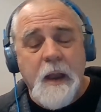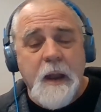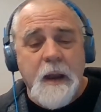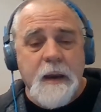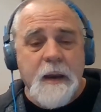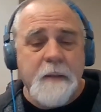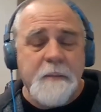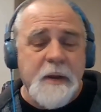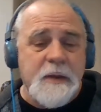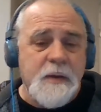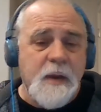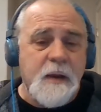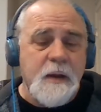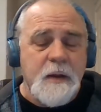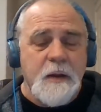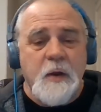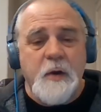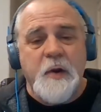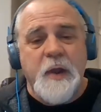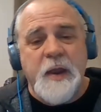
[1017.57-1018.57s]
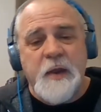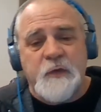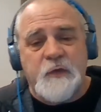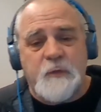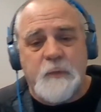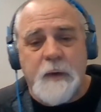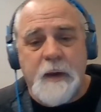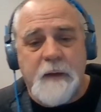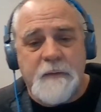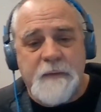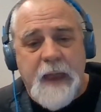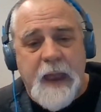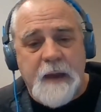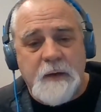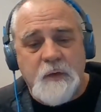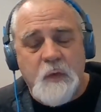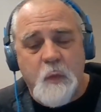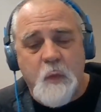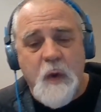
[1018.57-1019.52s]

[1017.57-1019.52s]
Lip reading: Let me tell you a little history of that.